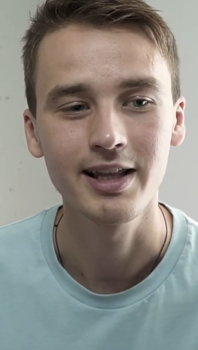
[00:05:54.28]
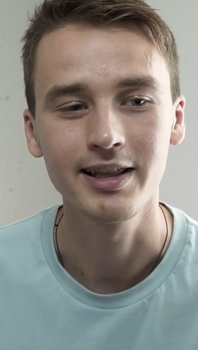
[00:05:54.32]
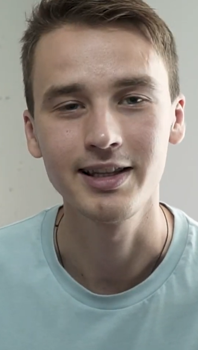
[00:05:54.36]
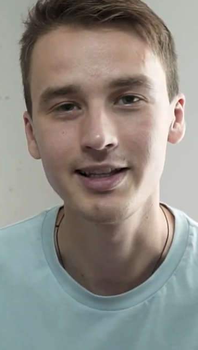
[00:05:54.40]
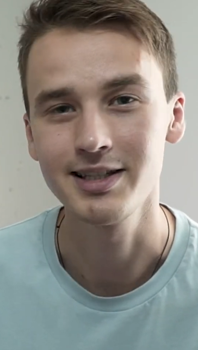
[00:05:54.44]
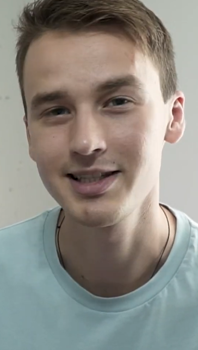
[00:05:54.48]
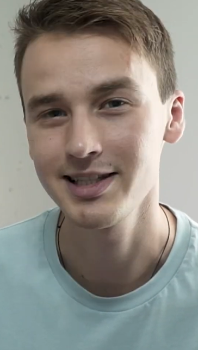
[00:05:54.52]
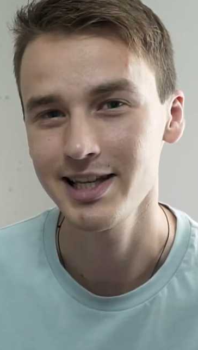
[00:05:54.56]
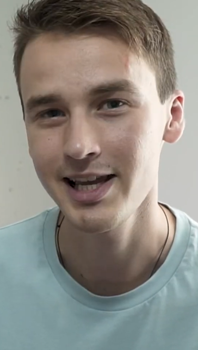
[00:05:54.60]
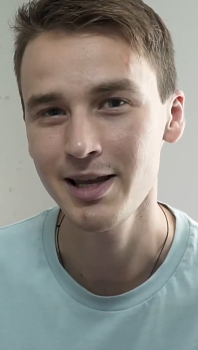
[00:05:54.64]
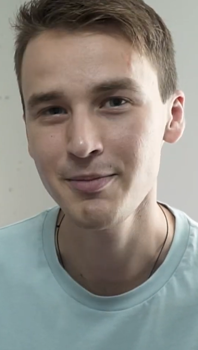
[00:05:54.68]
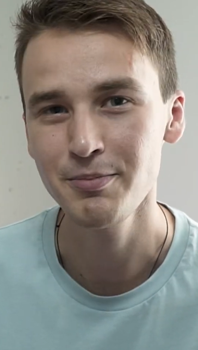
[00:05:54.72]

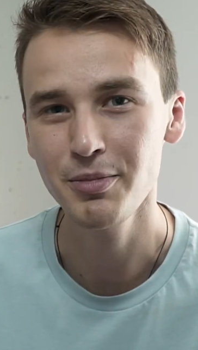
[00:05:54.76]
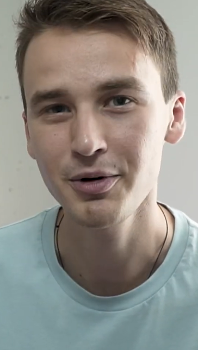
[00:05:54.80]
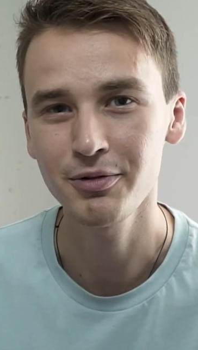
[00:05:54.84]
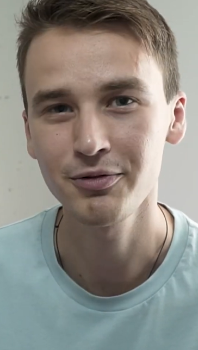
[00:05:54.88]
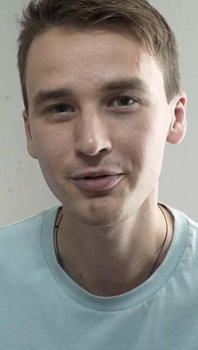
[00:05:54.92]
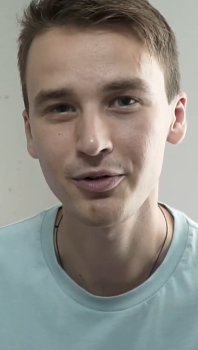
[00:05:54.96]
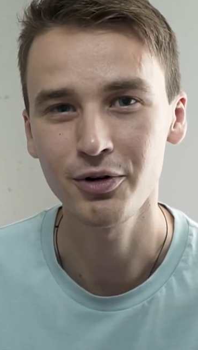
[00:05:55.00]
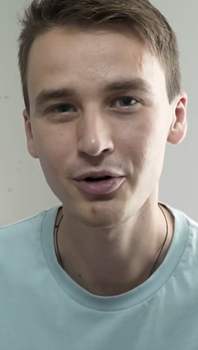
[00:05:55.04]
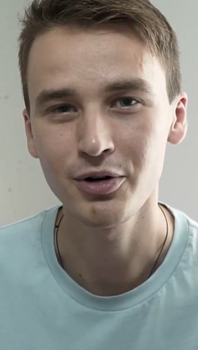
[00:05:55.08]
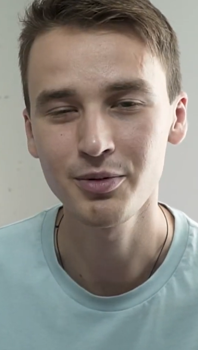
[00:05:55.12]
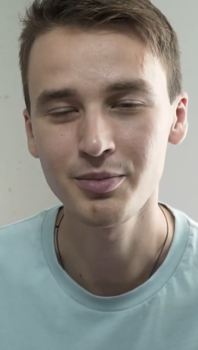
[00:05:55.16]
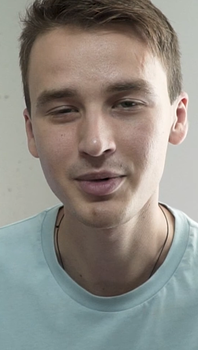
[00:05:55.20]
the same
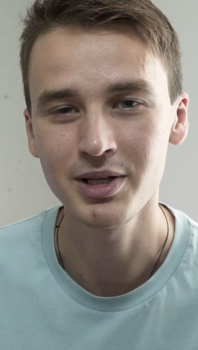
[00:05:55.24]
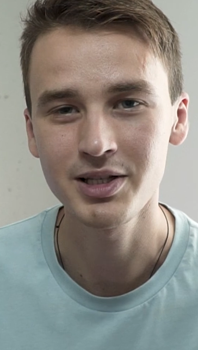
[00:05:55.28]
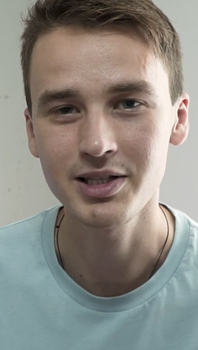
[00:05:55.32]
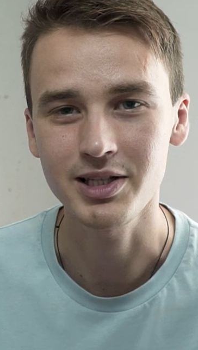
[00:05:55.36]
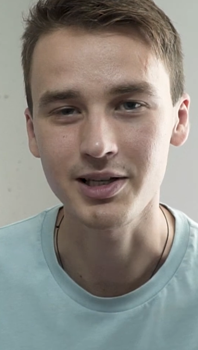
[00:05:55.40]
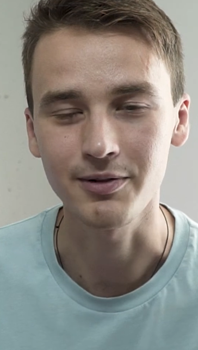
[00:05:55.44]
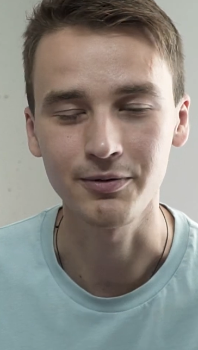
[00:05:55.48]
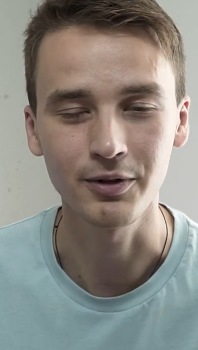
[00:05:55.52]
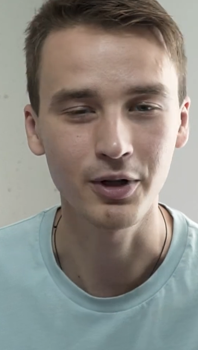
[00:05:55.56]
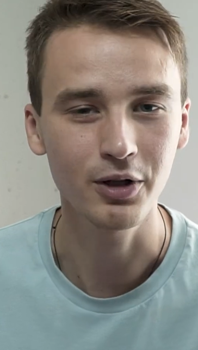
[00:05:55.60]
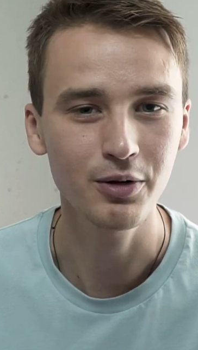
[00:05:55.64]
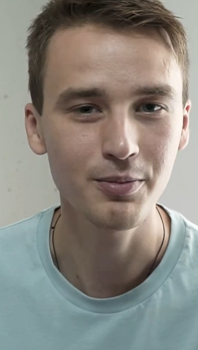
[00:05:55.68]

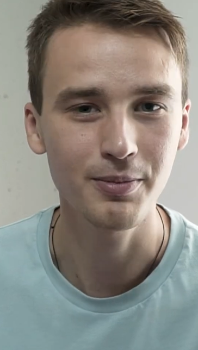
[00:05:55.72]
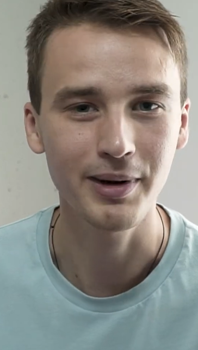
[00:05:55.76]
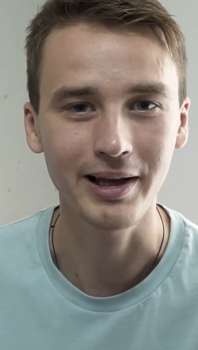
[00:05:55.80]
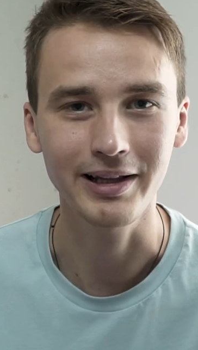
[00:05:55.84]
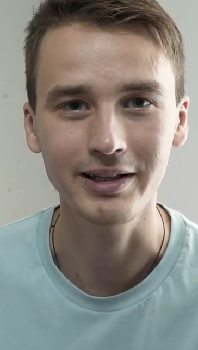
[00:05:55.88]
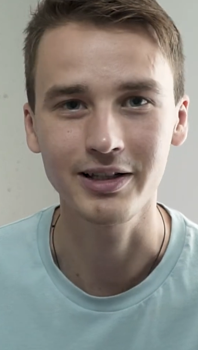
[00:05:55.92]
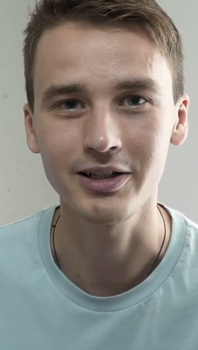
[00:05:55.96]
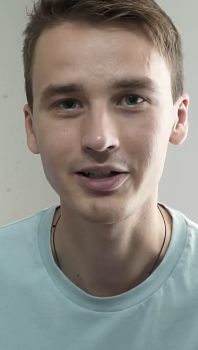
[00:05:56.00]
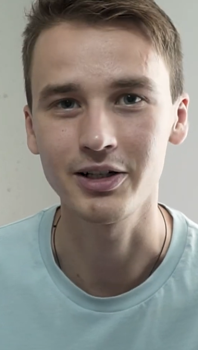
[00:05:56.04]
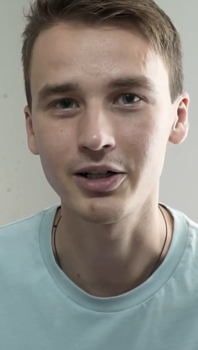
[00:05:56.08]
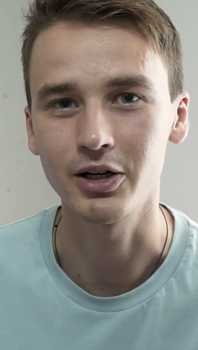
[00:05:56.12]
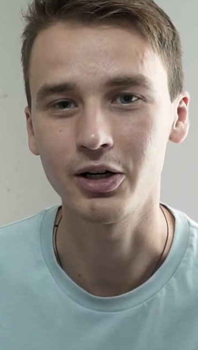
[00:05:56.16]
performance, if not
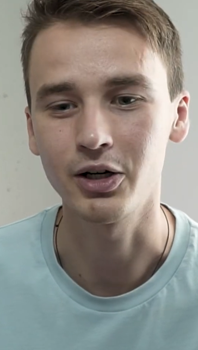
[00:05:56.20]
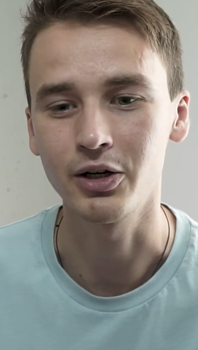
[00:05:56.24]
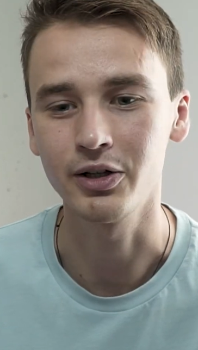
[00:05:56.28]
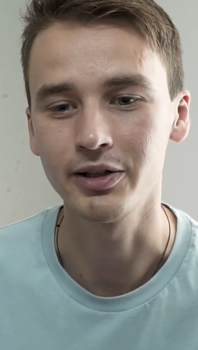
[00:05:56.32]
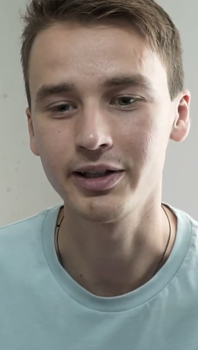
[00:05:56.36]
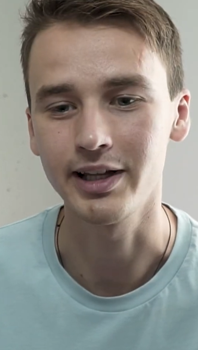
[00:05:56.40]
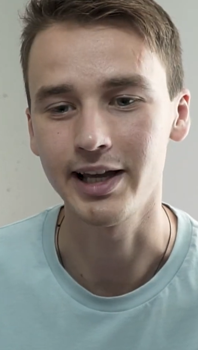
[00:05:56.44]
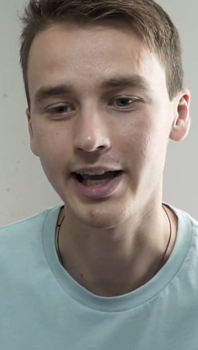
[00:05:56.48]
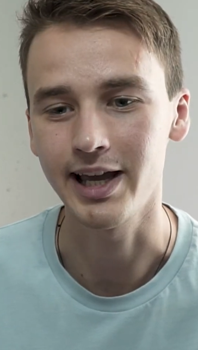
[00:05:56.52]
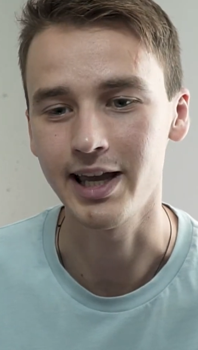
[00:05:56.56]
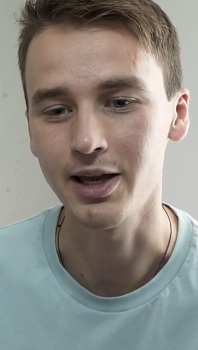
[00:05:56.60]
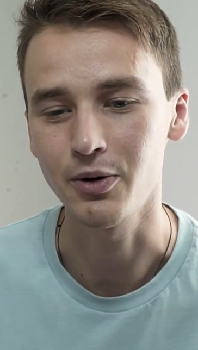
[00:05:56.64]
better,
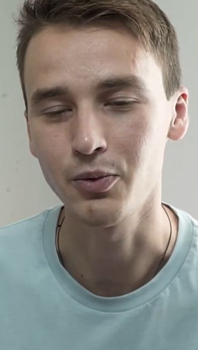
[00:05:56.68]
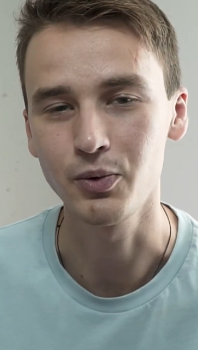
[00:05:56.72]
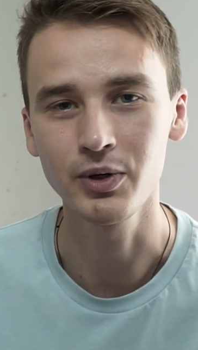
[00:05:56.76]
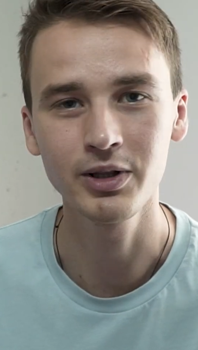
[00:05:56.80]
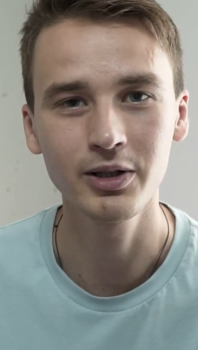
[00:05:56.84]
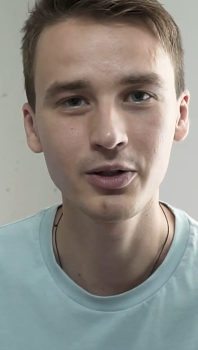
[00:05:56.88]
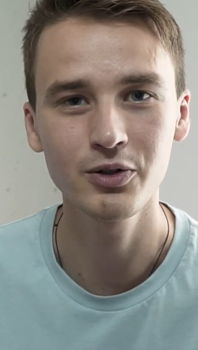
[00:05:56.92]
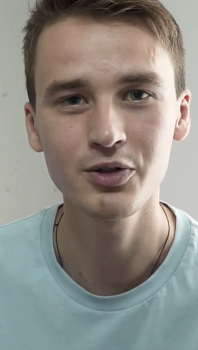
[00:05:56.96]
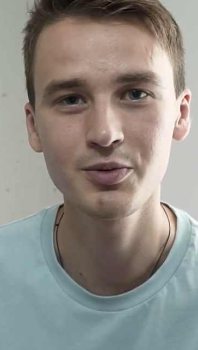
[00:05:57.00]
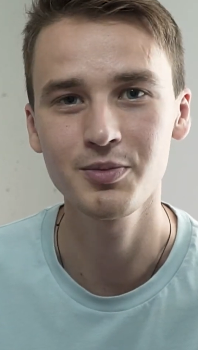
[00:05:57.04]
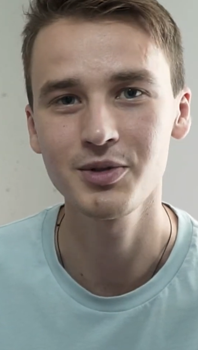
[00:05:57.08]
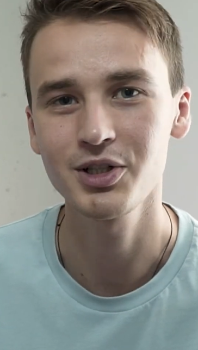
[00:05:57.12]
on a
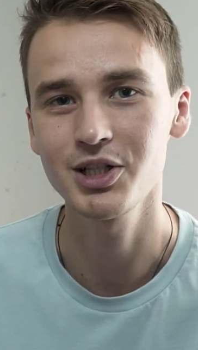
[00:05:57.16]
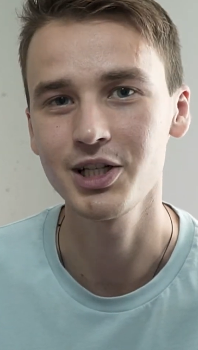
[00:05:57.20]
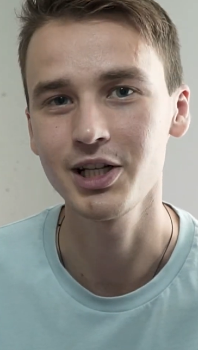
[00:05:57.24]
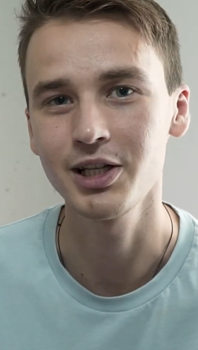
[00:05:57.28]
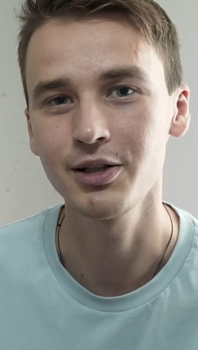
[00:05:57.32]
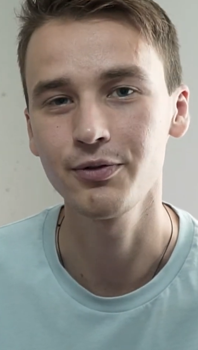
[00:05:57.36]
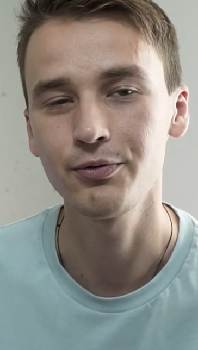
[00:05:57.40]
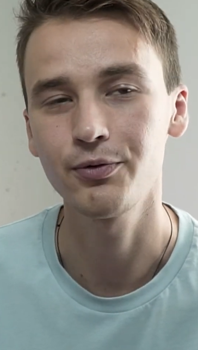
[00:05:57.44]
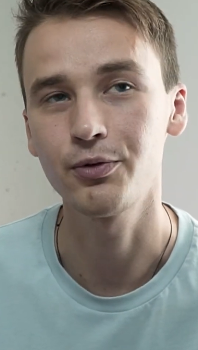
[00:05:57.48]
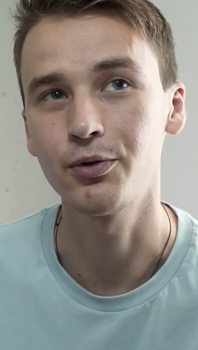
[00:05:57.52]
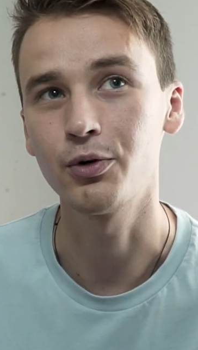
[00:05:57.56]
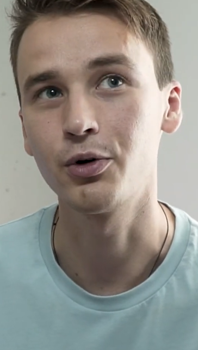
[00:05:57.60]
Windows
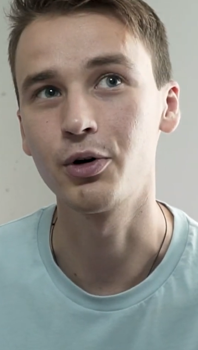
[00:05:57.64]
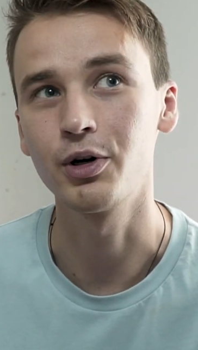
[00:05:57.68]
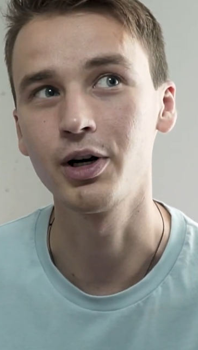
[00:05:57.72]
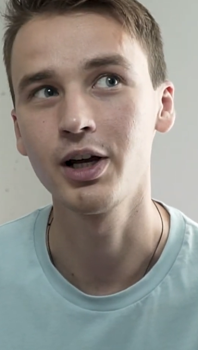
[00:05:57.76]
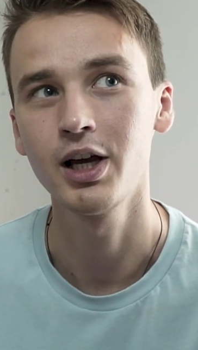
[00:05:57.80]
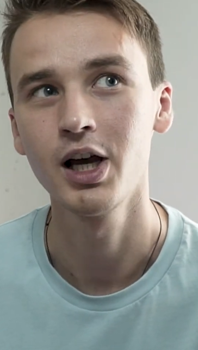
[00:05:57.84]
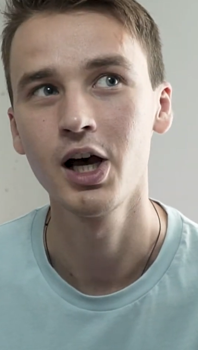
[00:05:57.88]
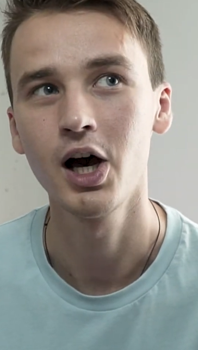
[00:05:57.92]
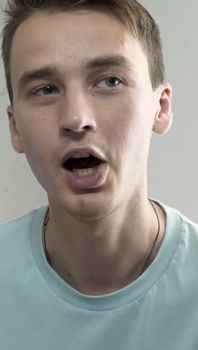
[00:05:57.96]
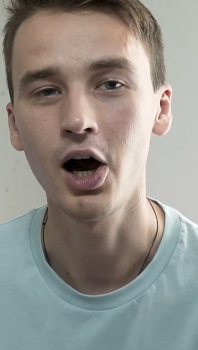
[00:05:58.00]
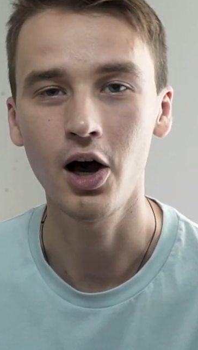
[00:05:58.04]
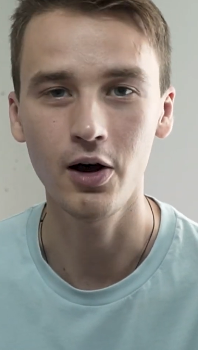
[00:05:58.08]
machine
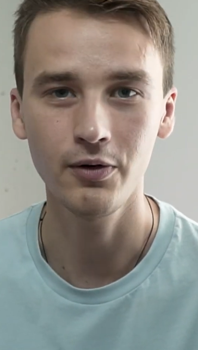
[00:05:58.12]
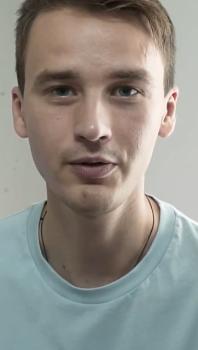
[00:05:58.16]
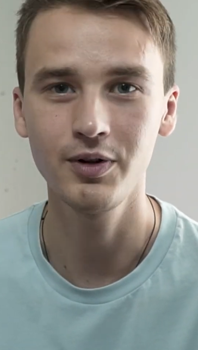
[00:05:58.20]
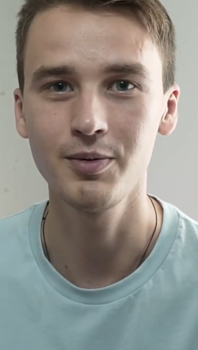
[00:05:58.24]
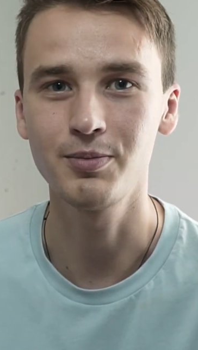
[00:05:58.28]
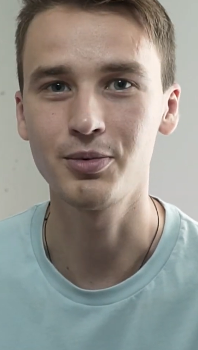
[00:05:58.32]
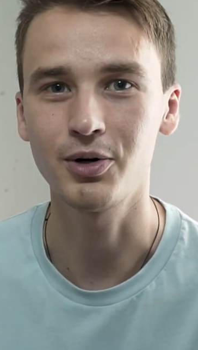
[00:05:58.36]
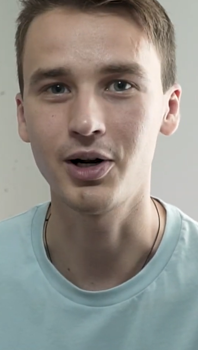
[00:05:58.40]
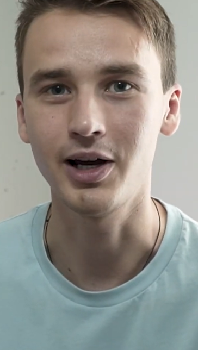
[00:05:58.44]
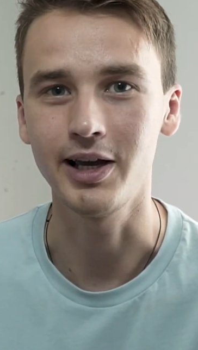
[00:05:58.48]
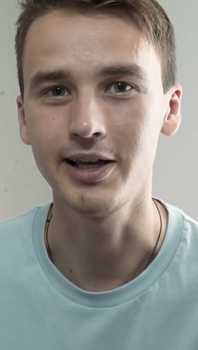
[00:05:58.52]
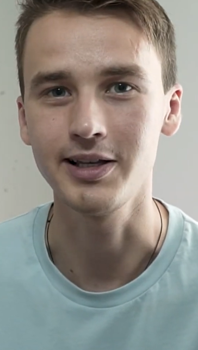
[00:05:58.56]
for half the
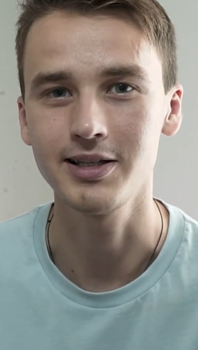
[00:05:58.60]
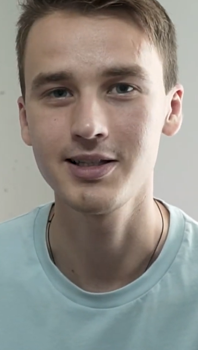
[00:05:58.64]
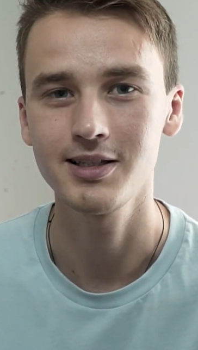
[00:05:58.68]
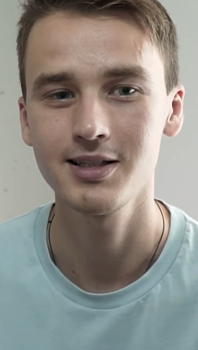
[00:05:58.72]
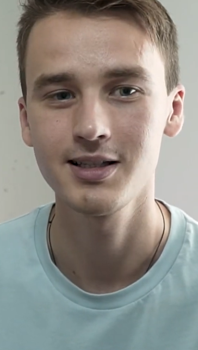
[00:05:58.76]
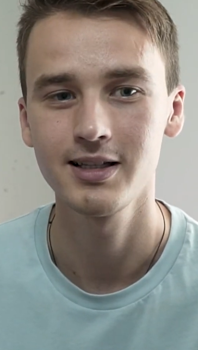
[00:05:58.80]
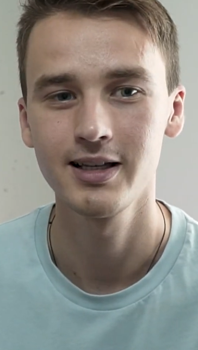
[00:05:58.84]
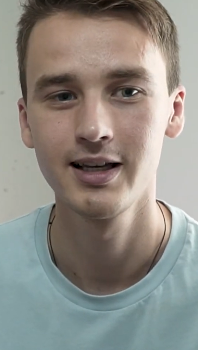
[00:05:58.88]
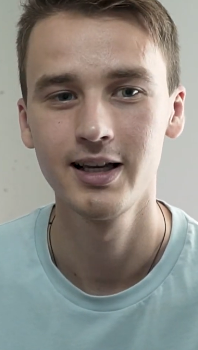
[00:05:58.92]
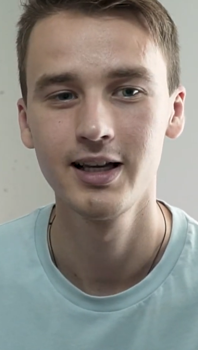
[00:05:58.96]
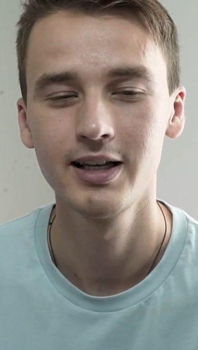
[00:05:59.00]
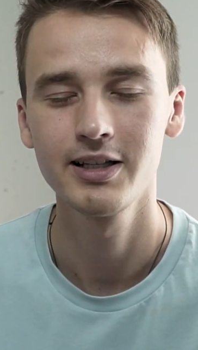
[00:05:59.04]

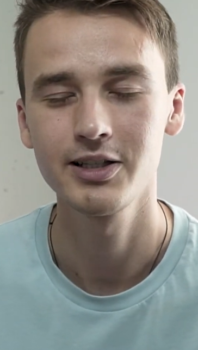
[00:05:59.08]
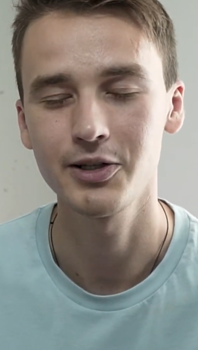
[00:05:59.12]
price.